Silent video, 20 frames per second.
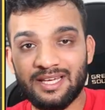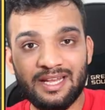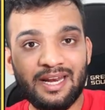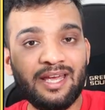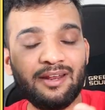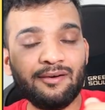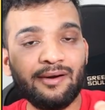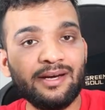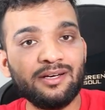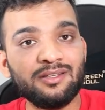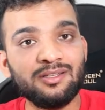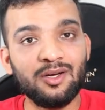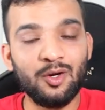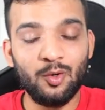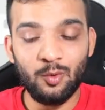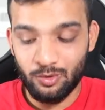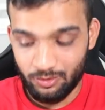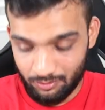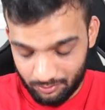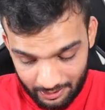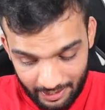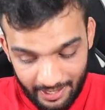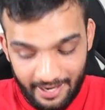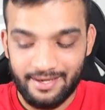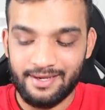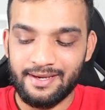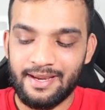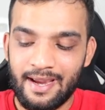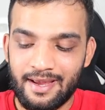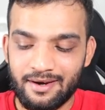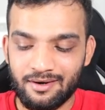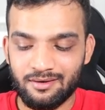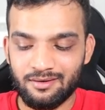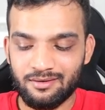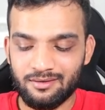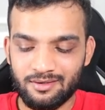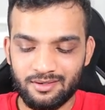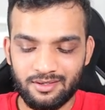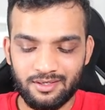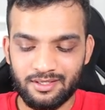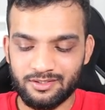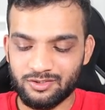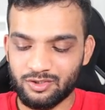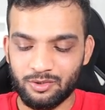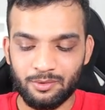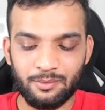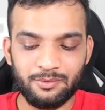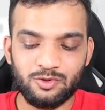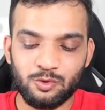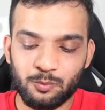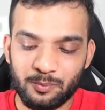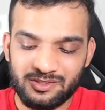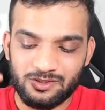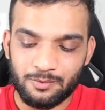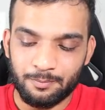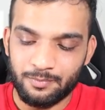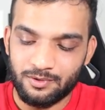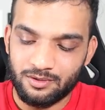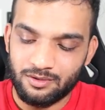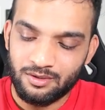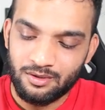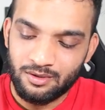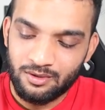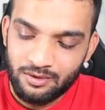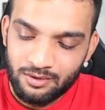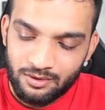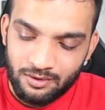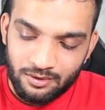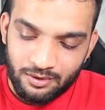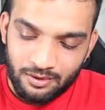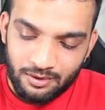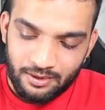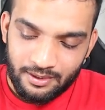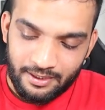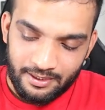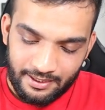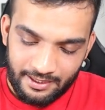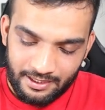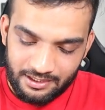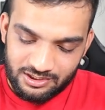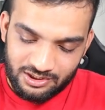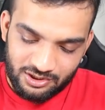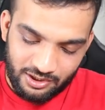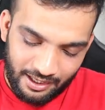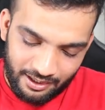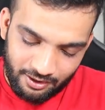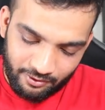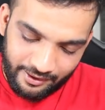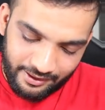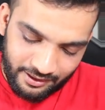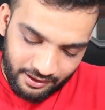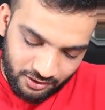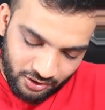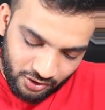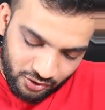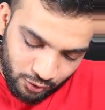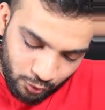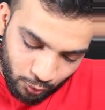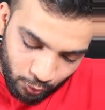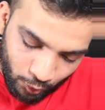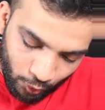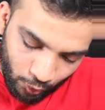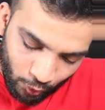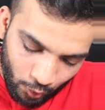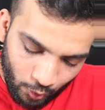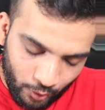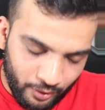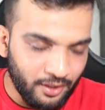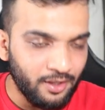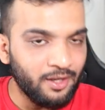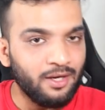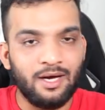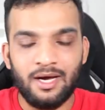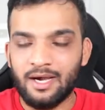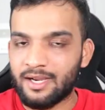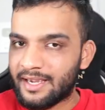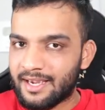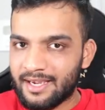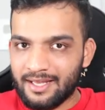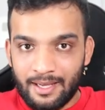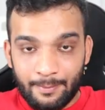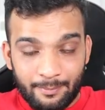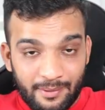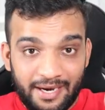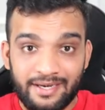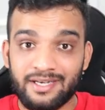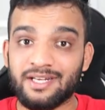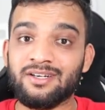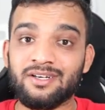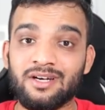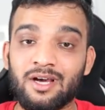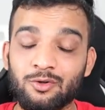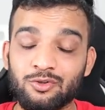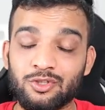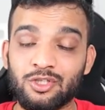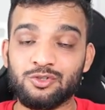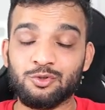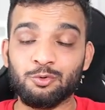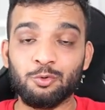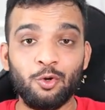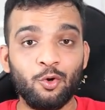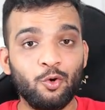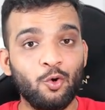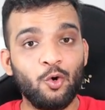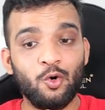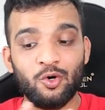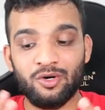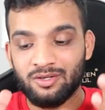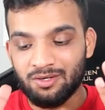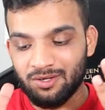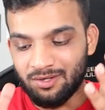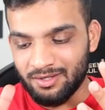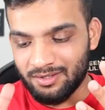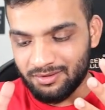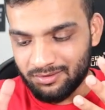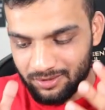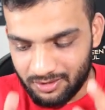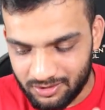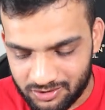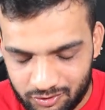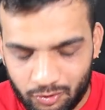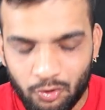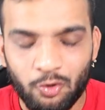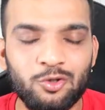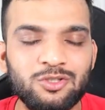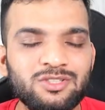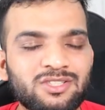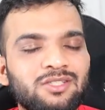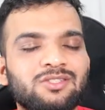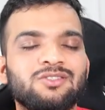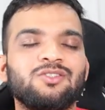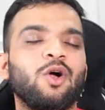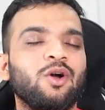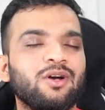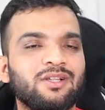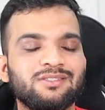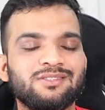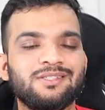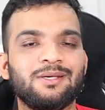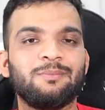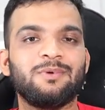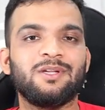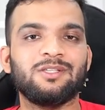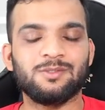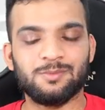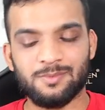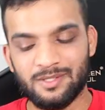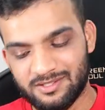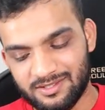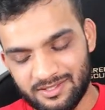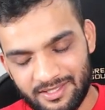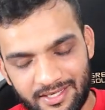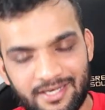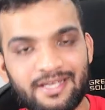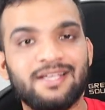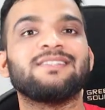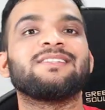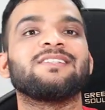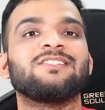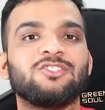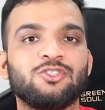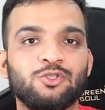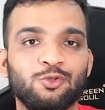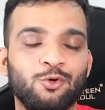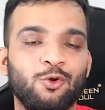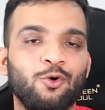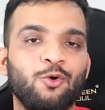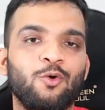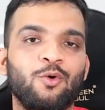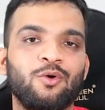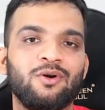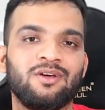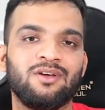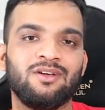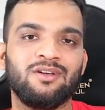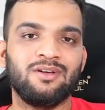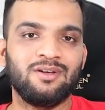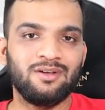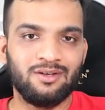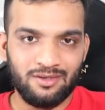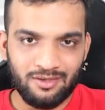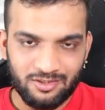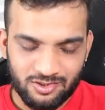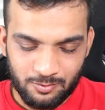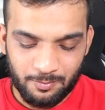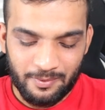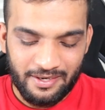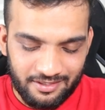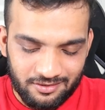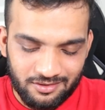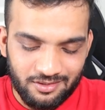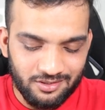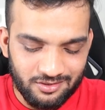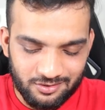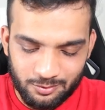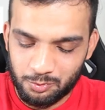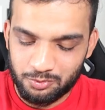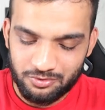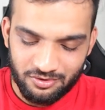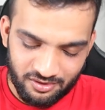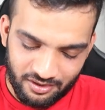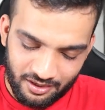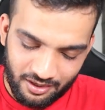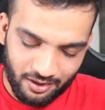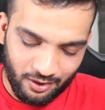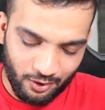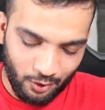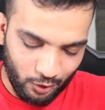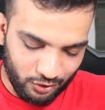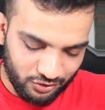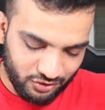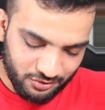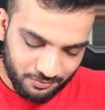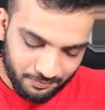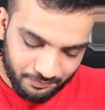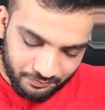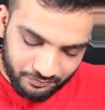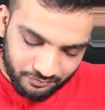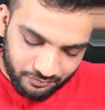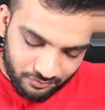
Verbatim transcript: Can I write the code? I can. It's going to be super simple. I'll start writing the pseudocode. Again, I'm writing down the pseudocode. This course is not in C++. It is in pseudocode. Spread this across.